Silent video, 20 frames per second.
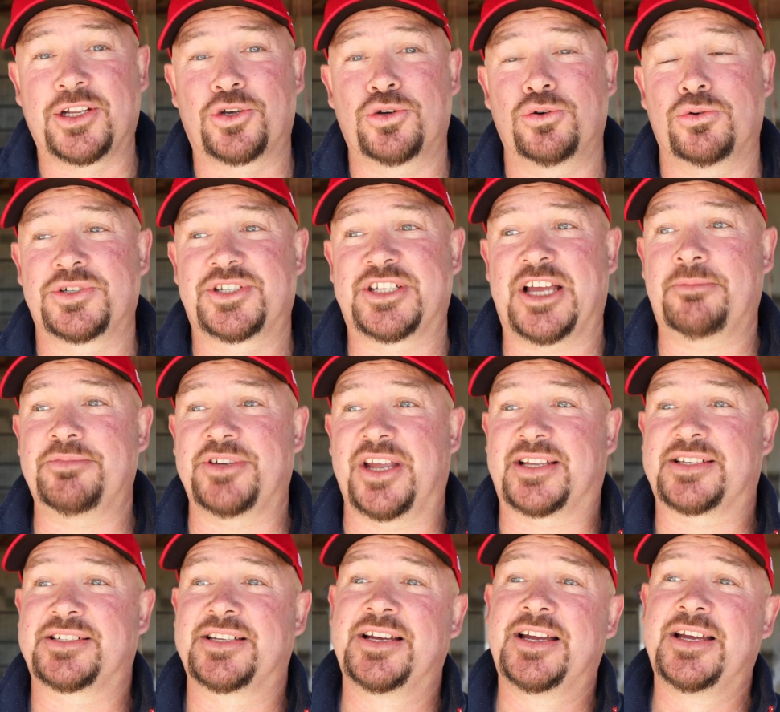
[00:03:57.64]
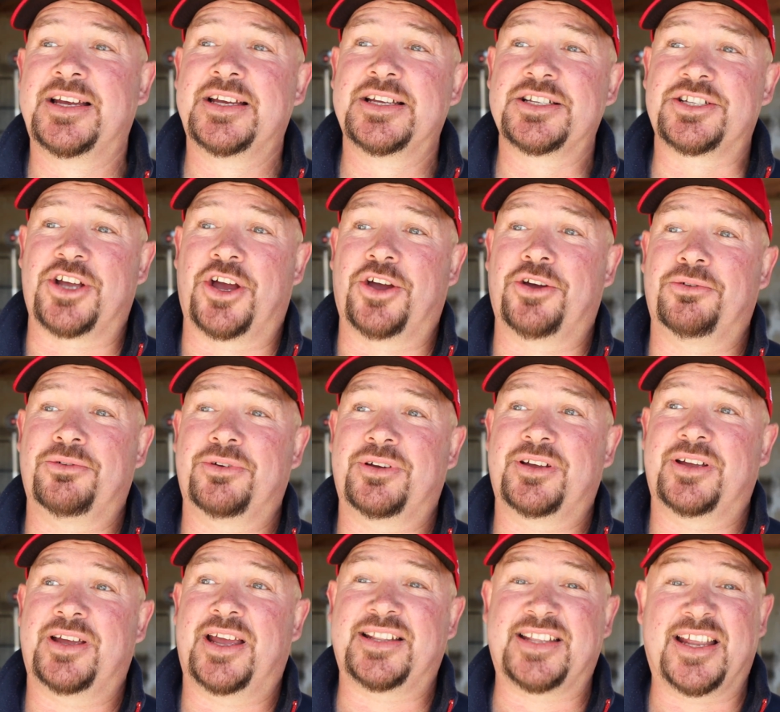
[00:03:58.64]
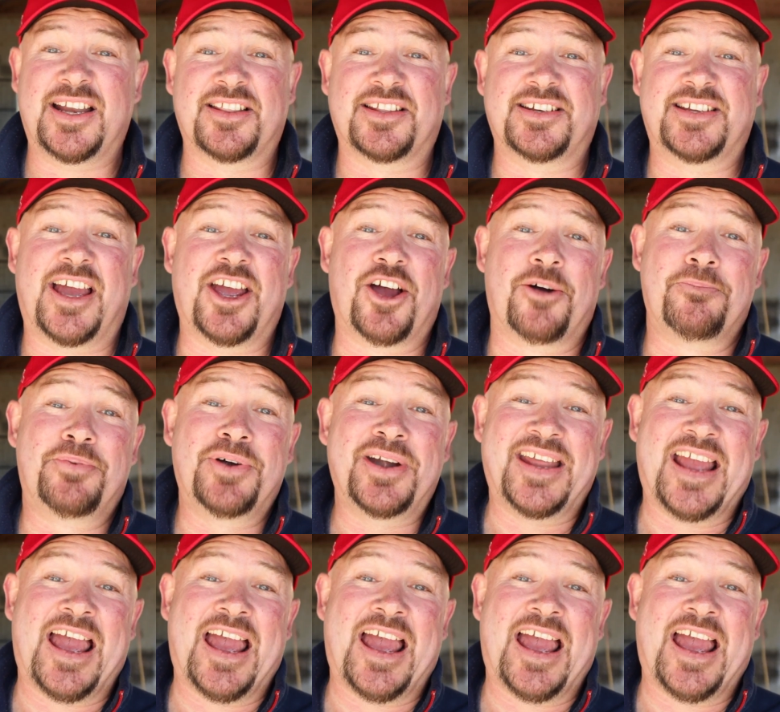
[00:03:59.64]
cool subjects. So at the end of the day, I'm pretty